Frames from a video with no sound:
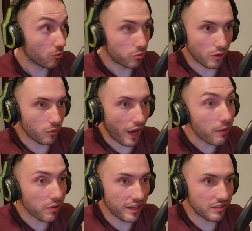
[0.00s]
Bro, 8
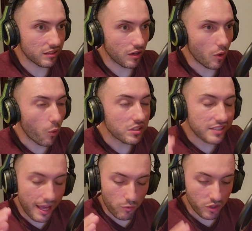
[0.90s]
players. What's
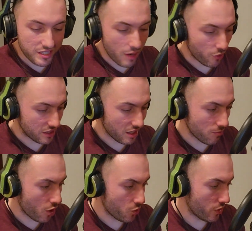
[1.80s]
that wrestling
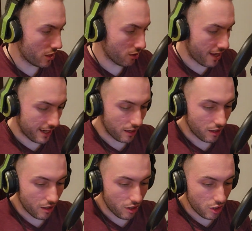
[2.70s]
mode where
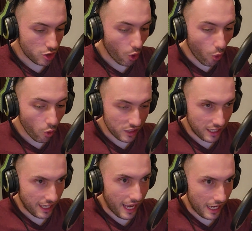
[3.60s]
you're all in a
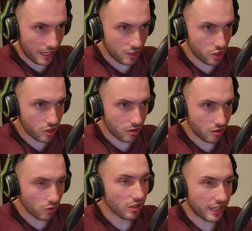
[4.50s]
cage?
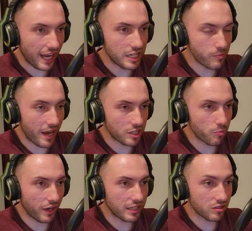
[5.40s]
Not the cage match, but it's